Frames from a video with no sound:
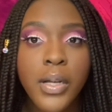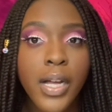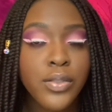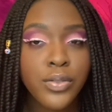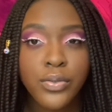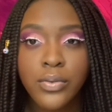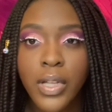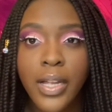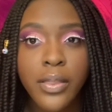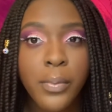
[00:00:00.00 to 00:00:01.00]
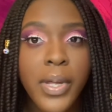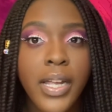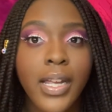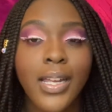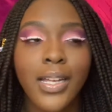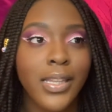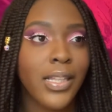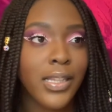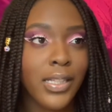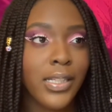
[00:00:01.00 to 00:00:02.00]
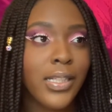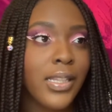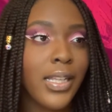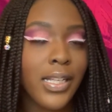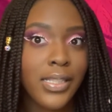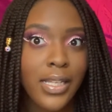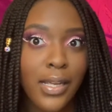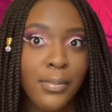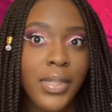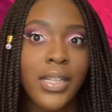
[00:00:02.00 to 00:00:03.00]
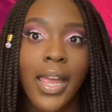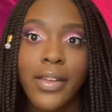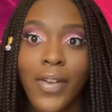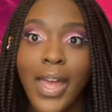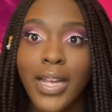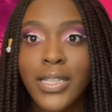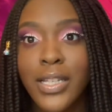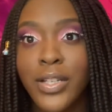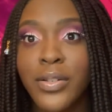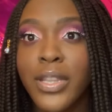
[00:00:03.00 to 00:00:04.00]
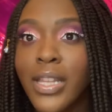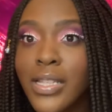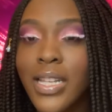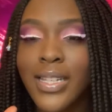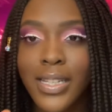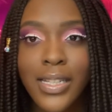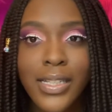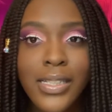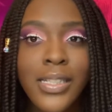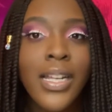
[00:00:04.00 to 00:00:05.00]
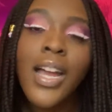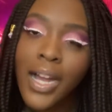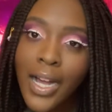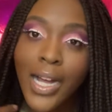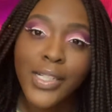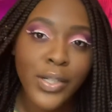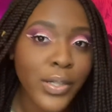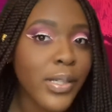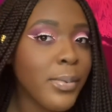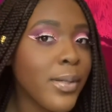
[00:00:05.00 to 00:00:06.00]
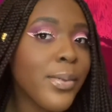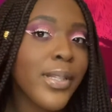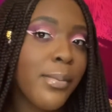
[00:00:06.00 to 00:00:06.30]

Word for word: I do like the way the look, the attempt. Like, if I executed this again, I know it could be really